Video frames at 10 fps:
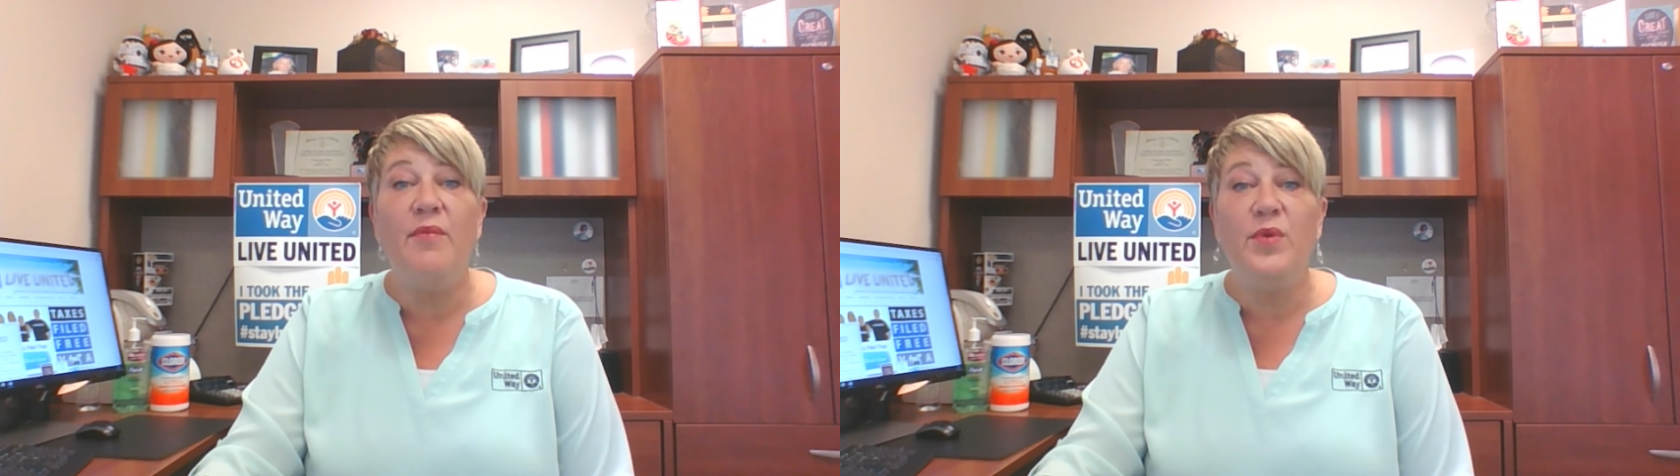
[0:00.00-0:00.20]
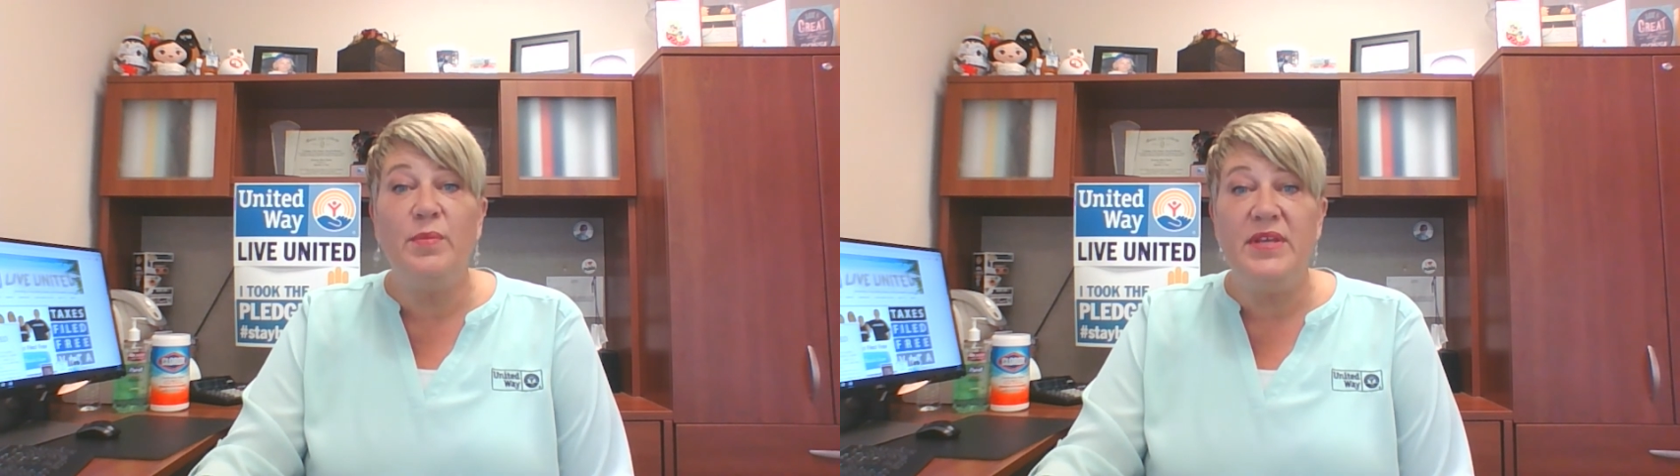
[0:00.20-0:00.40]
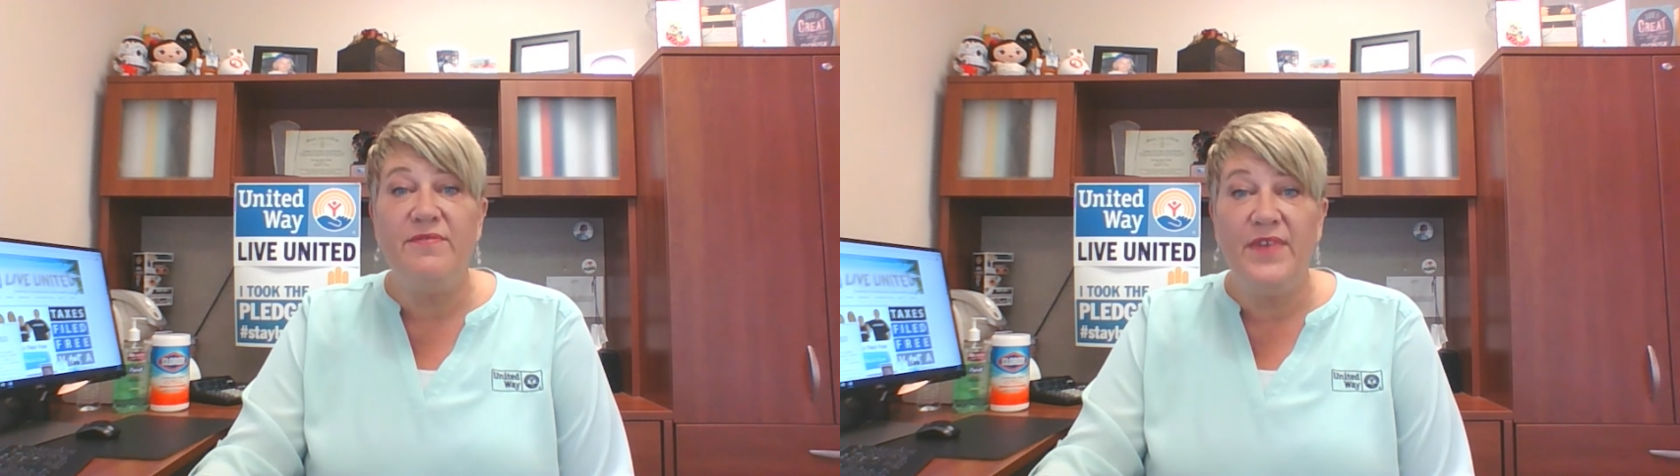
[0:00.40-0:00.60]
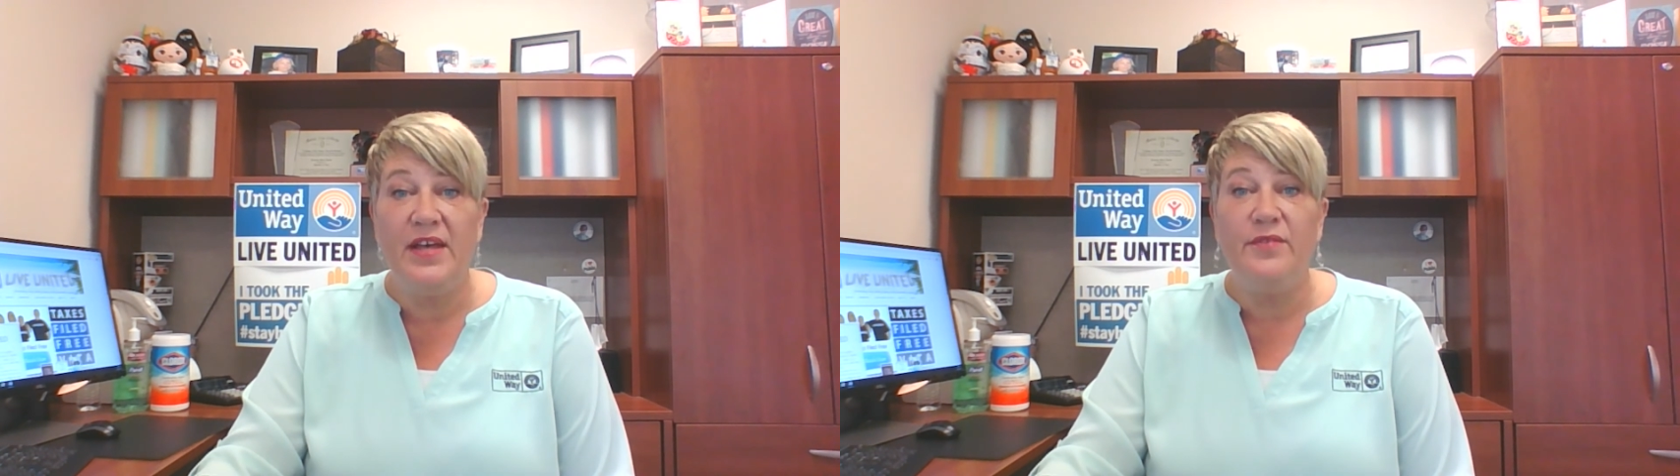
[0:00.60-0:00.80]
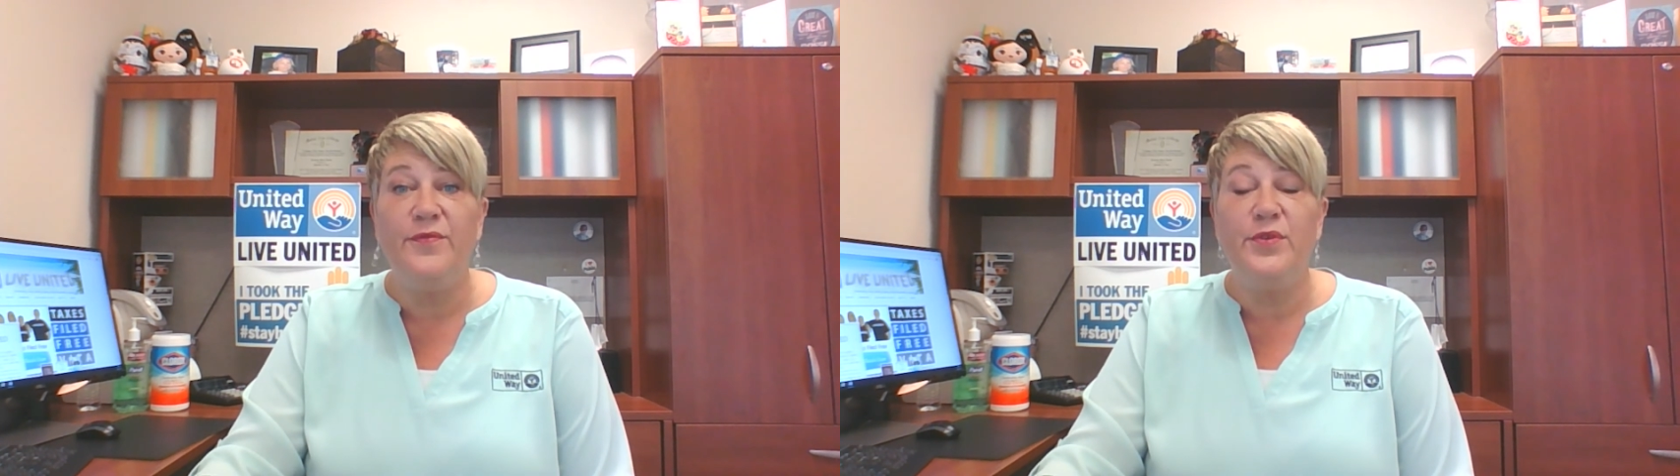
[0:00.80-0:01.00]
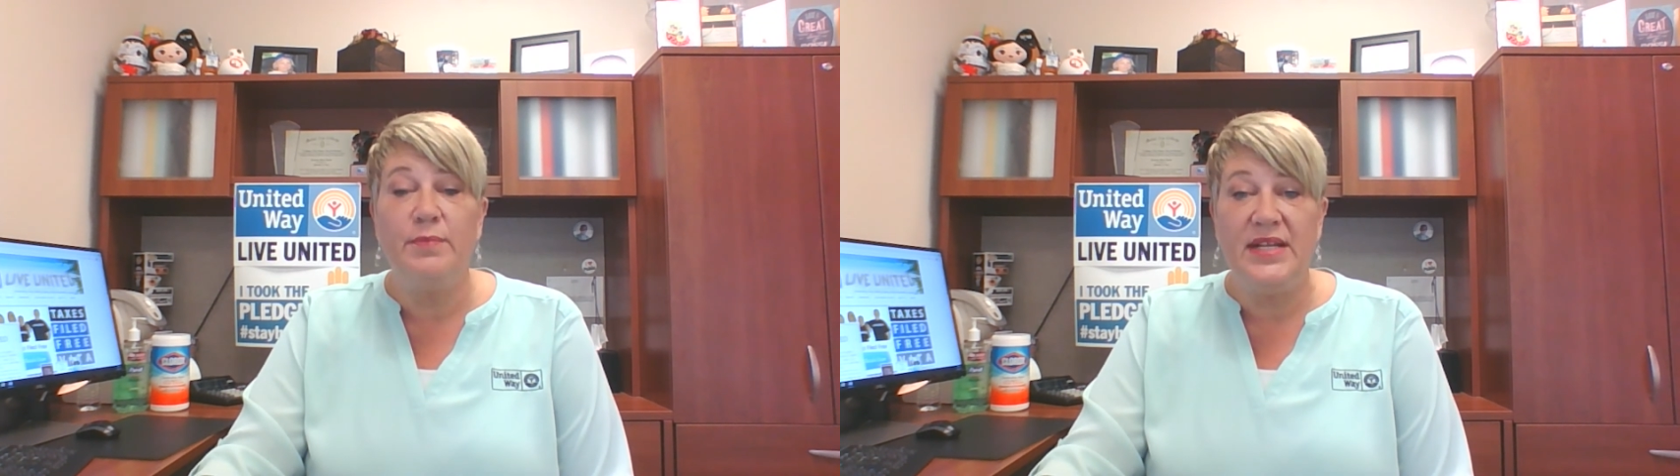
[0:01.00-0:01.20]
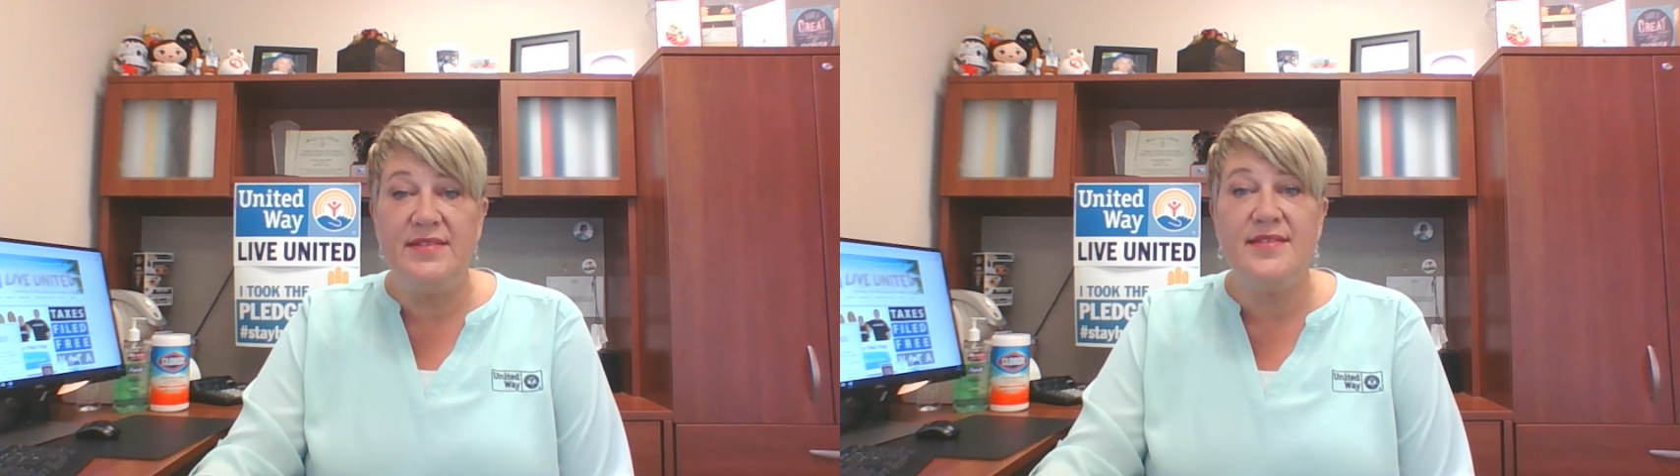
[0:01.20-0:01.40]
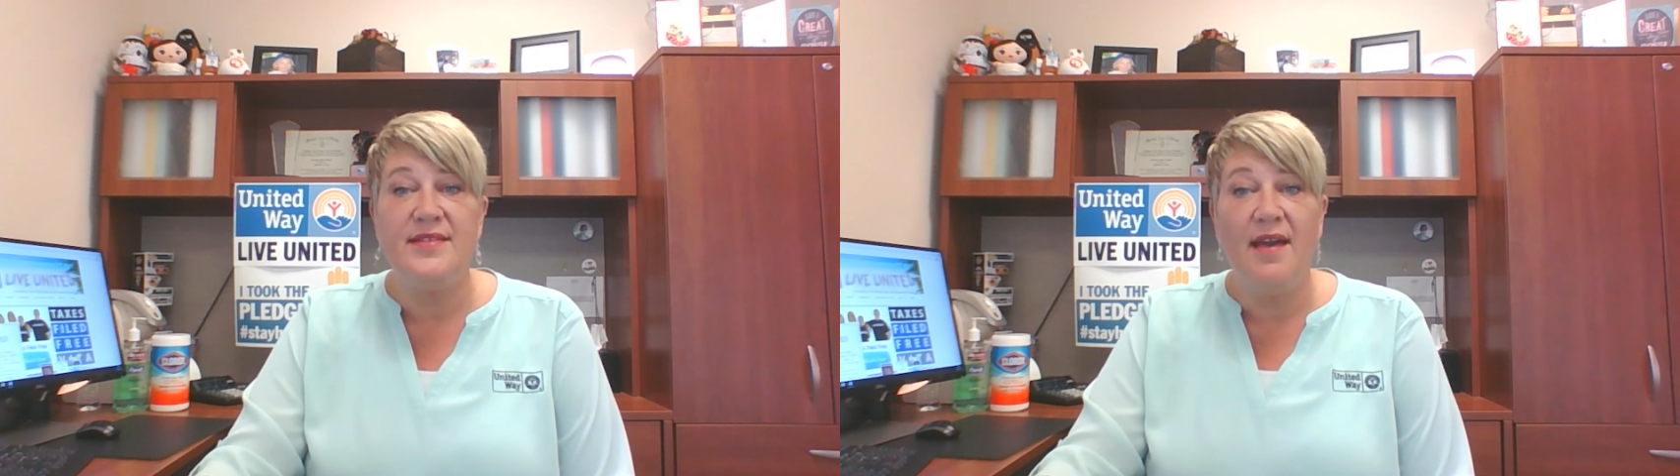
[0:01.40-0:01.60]
and will be felt for
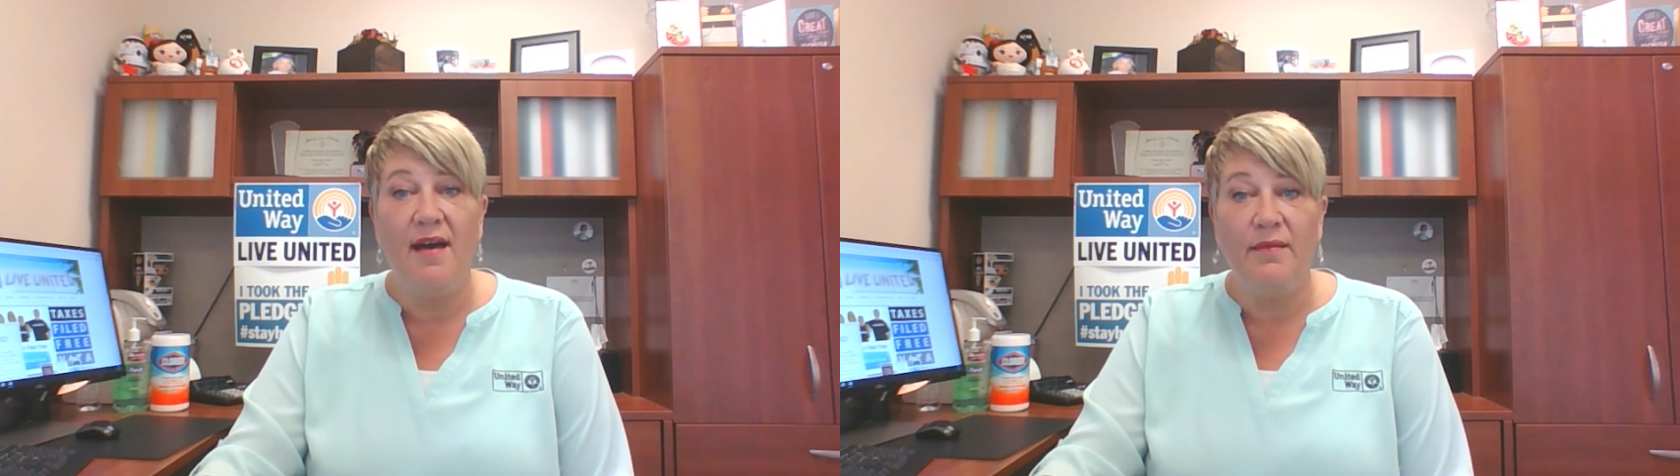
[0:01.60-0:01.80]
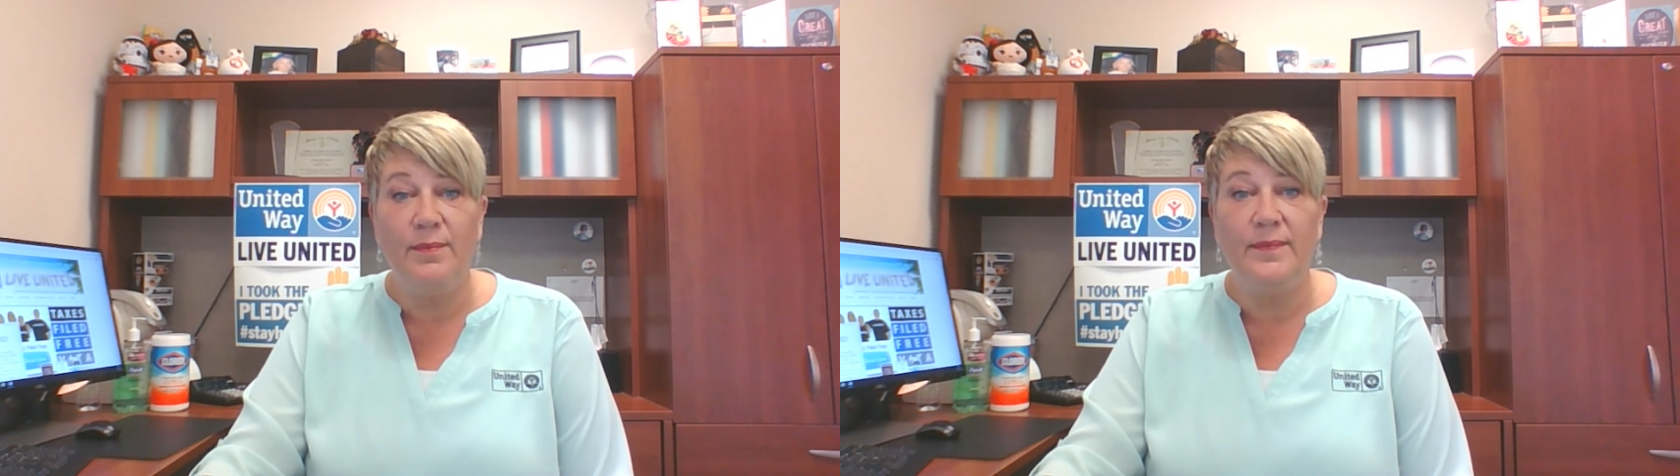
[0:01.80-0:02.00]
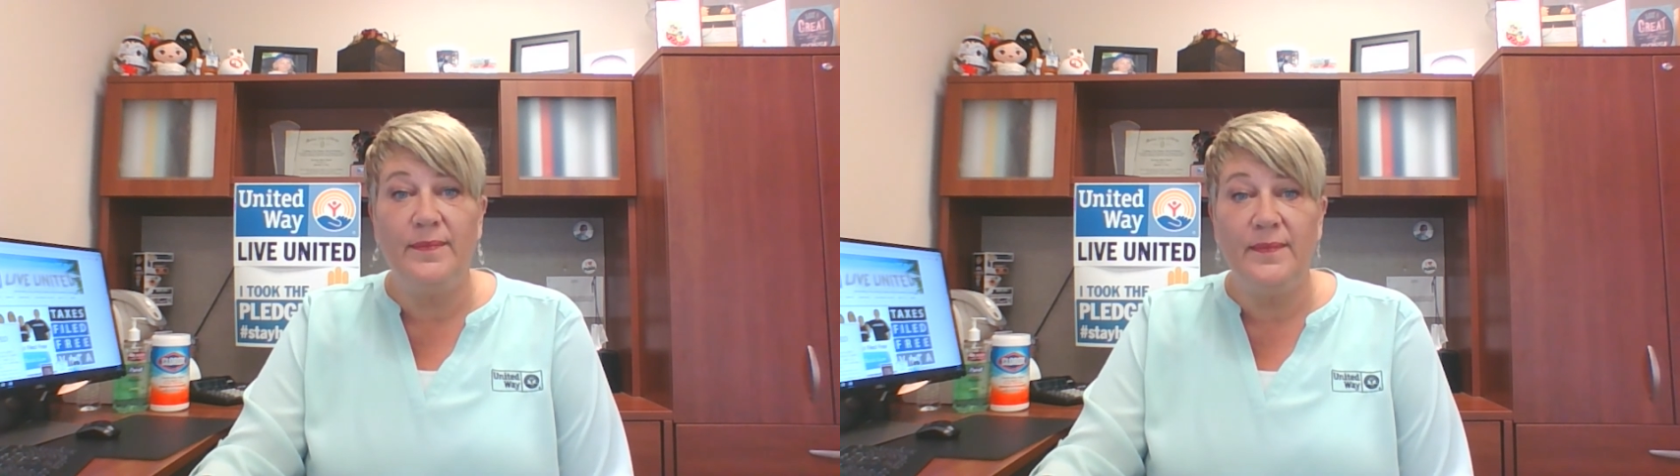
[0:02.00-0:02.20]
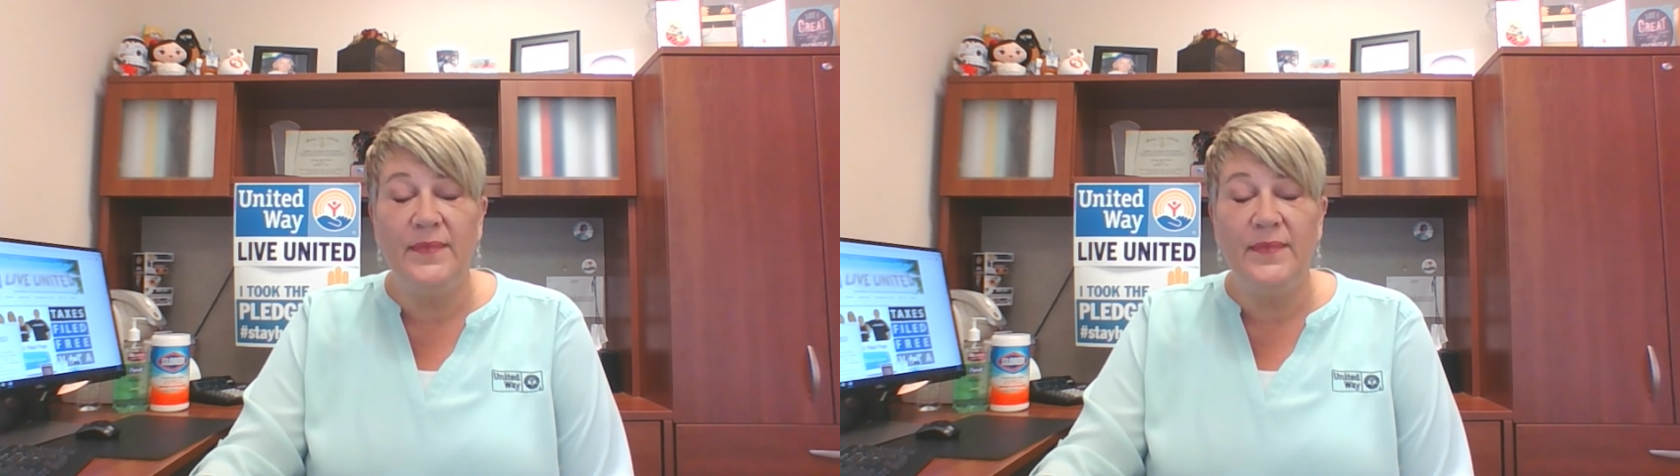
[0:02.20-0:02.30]
months to come.